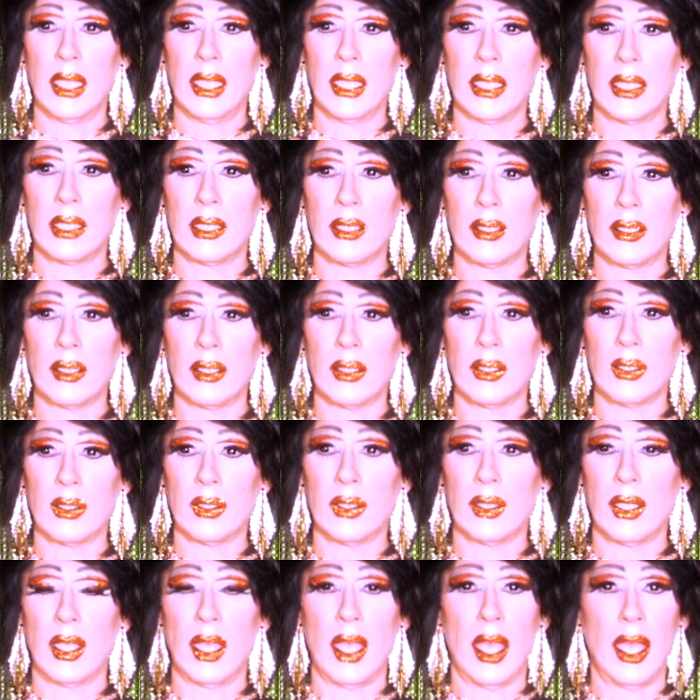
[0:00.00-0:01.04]
It
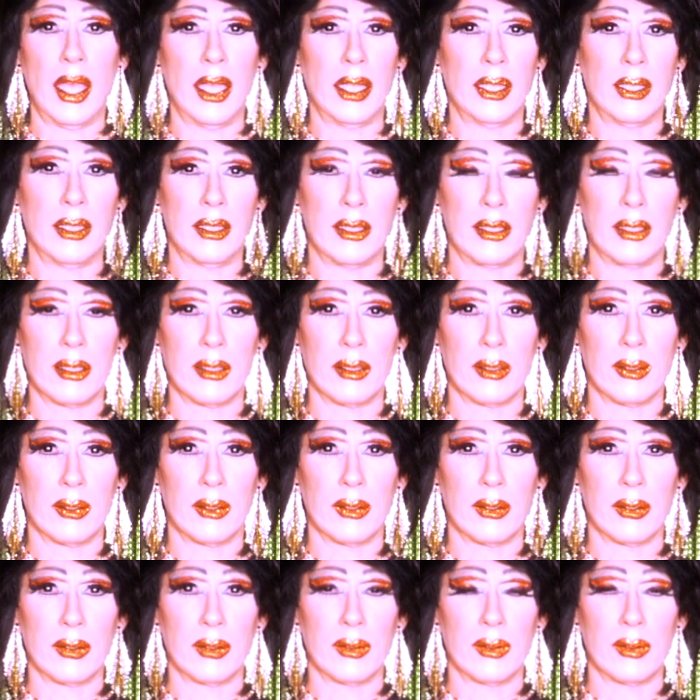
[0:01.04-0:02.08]
ends
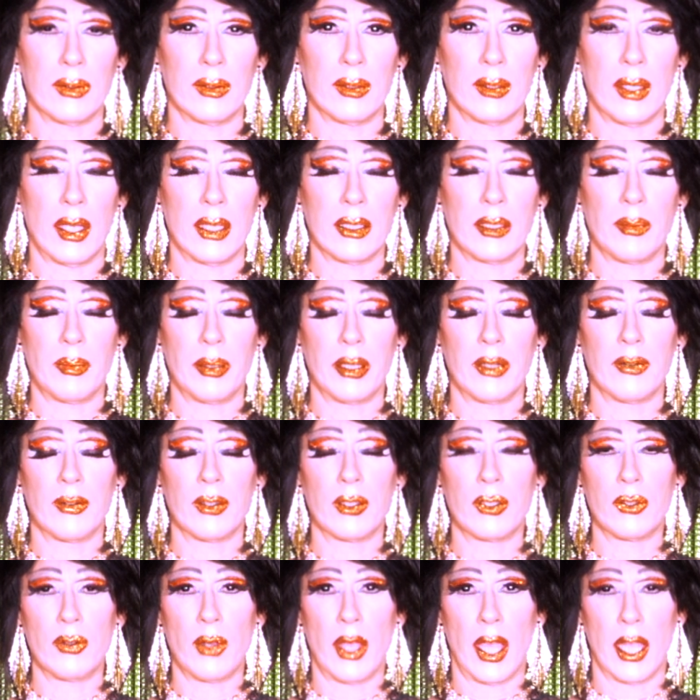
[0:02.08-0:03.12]
as a bit
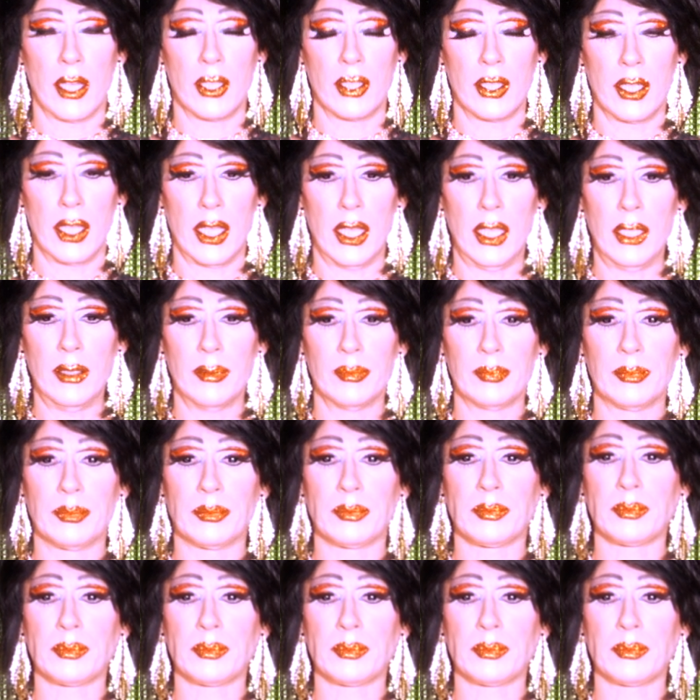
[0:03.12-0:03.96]
of a tragedy.